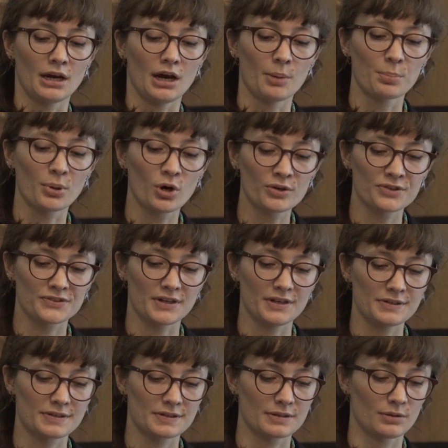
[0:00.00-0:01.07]
A
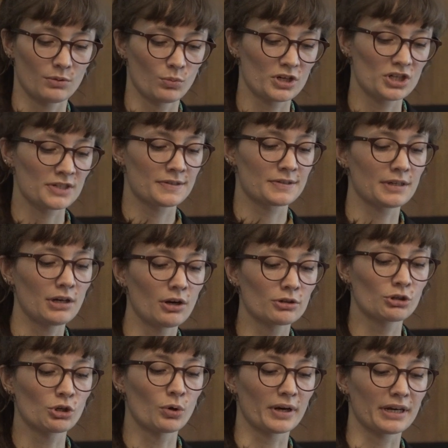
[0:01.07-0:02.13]
process which is still
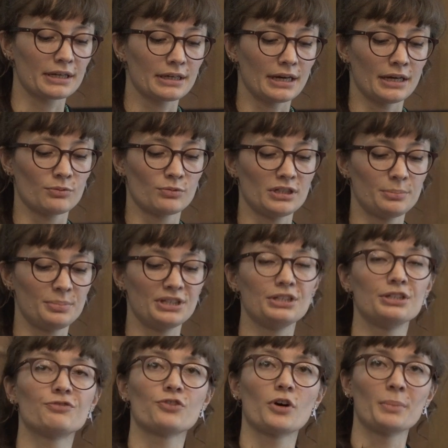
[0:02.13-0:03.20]
ongoing and will
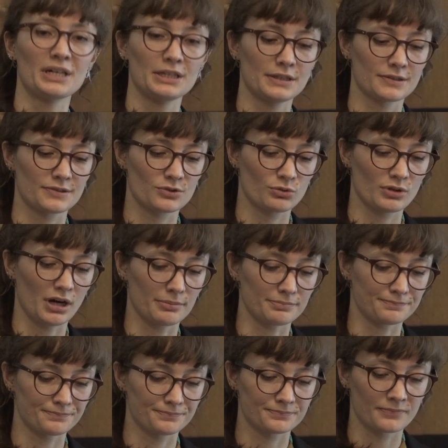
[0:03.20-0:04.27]
be for many years to
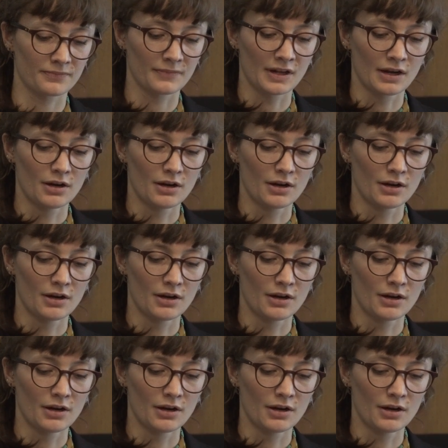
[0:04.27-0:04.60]
come.